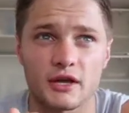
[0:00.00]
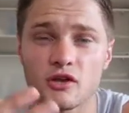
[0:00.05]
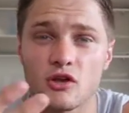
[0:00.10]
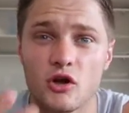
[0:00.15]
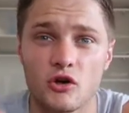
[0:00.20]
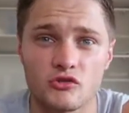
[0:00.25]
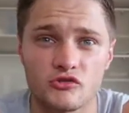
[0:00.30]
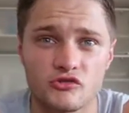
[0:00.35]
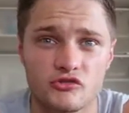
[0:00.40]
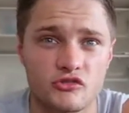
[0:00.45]

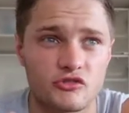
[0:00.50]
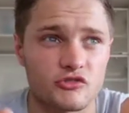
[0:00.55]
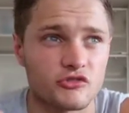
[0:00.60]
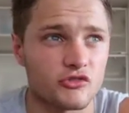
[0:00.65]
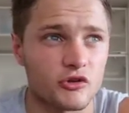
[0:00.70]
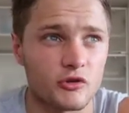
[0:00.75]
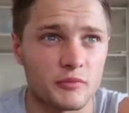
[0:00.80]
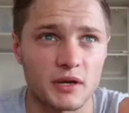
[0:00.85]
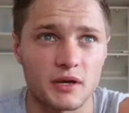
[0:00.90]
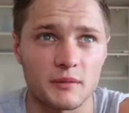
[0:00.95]
coached
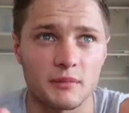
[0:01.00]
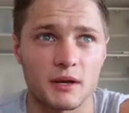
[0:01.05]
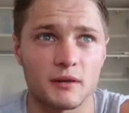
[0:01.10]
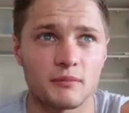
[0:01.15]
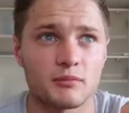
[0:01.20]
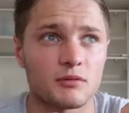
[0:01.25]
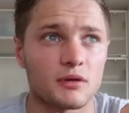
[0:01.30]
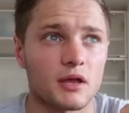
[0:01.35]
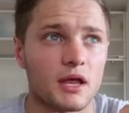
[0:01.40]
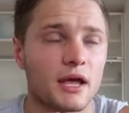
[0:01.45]
so many
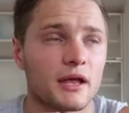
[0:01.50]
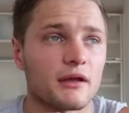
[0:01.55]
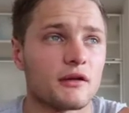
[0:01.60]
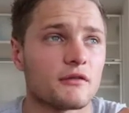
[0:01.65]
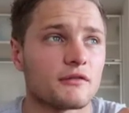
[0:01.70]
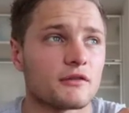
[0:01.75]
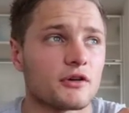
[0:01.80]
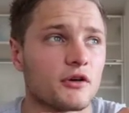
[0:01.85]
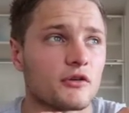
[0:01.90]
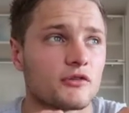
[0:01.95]
people, and
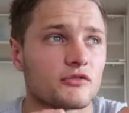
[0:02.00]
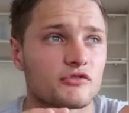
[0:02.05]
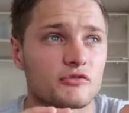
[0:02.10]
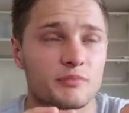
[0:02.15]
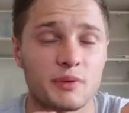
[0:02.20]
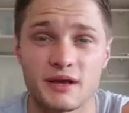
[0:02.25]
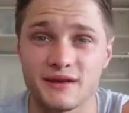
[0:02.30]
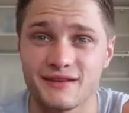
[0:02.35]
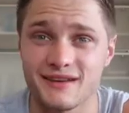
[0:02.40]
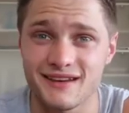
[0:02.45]
I've
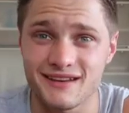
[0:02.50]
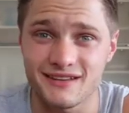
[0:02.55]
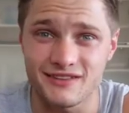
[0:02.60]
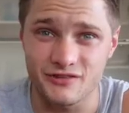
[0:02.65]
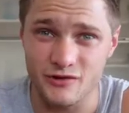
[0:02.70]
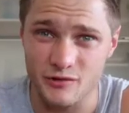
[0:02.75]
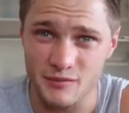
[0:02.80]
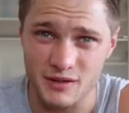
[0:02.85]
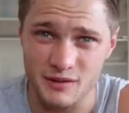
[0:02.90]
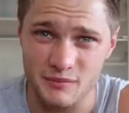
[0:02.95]
PT'd
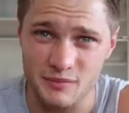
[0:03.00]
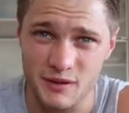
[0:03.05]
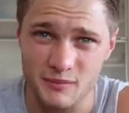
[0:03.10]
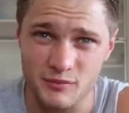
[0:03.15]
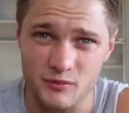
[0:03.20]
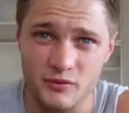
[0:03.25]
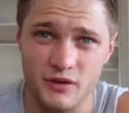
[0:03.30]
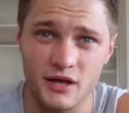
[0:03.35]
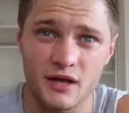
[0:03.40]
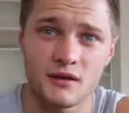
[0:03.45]
so many
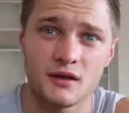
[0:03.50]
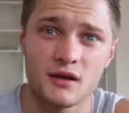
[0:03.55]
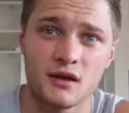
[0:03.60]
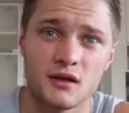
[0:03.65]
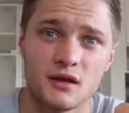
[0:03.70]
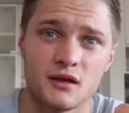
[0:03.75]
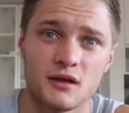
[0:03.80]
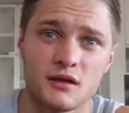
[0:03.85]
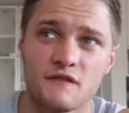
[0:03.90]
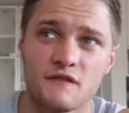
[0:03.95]
people that
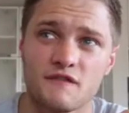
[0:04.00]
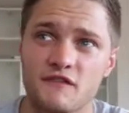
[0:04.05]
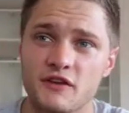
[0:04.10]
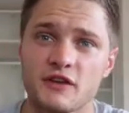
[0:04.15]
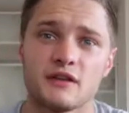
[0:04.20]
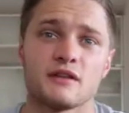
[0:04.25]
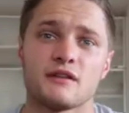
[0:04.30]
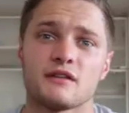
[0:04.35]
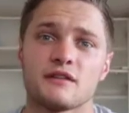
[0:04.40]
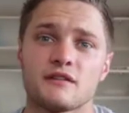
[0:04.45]

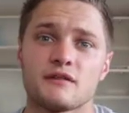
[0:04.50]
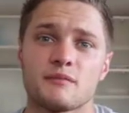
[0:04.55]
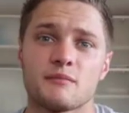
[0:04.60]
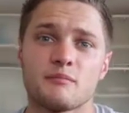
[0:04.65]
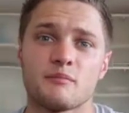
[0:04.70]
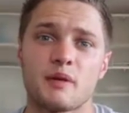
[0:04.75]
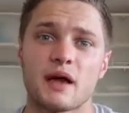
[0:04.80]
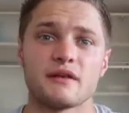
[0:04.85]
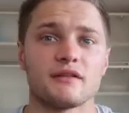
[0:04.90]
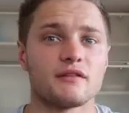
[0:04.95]

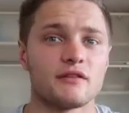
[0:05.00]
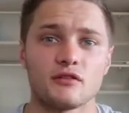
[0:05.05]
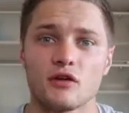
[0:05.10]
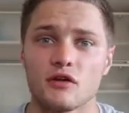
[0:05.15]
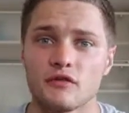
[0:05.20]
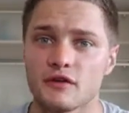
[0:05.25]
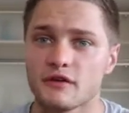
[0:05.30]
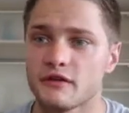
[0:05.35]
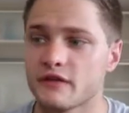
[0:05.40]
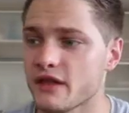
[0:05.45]
fitness bases
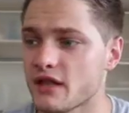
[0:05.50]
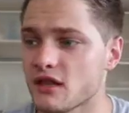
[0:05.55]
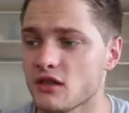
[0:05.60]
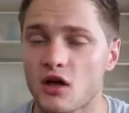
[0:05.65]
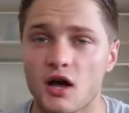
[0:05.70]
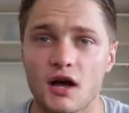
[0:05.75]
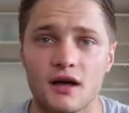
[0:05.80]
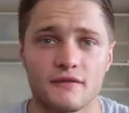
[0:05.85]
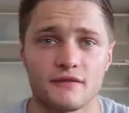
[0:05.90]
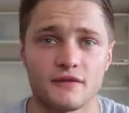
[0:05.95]
off into their
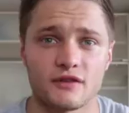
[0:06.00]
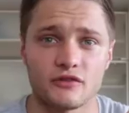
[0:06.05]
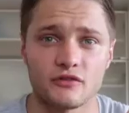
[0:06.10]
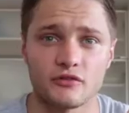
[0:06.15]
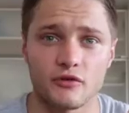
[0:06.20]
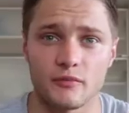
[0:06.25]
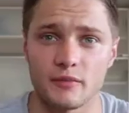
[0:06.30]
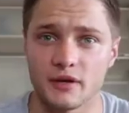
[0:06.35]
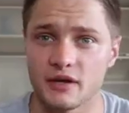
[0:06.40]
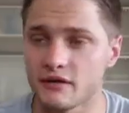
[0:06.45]
life in
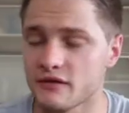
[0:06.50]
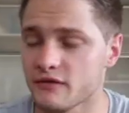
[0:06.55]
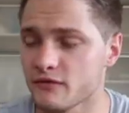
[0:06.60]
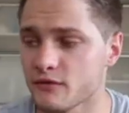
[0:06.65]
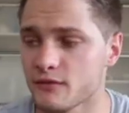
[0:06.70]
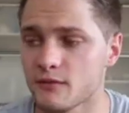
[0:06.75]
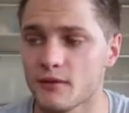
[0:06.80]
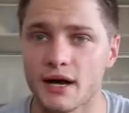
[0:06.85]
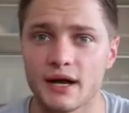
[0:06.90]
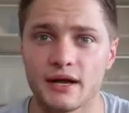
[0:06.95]
so many
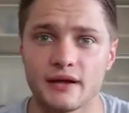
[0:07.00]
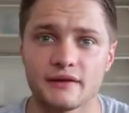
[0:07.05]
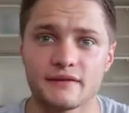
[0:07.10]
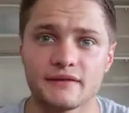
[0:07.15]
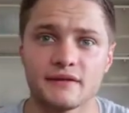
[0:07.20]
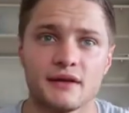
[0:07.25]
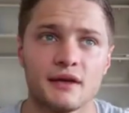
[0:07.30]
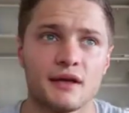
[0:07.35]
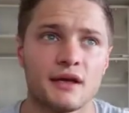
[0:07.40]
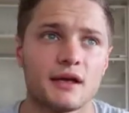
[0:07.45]
different
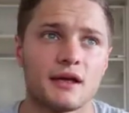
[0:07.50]
ways.